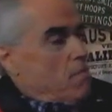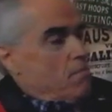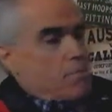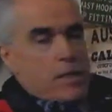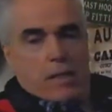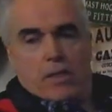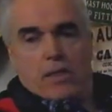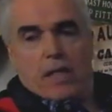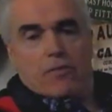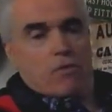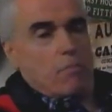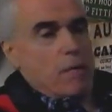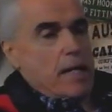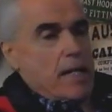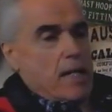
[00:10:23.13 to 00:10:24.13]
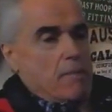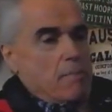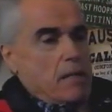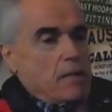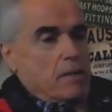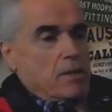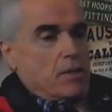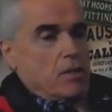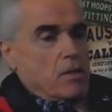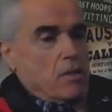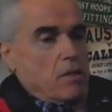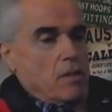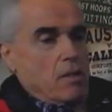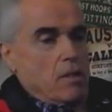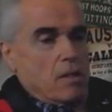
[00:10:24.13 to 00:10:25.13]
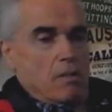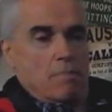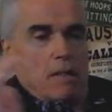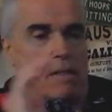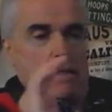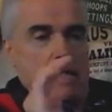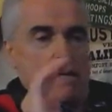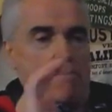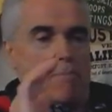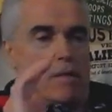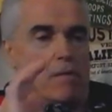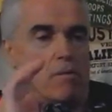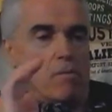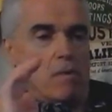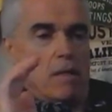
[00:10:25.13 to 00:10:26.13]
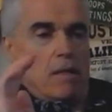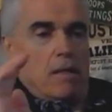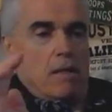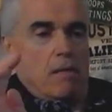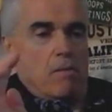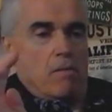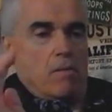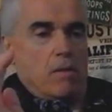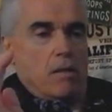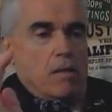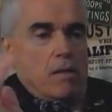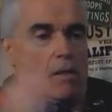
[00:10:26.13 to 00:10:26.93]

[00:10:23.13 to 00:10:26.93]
big duffel bag about this long, about that big around,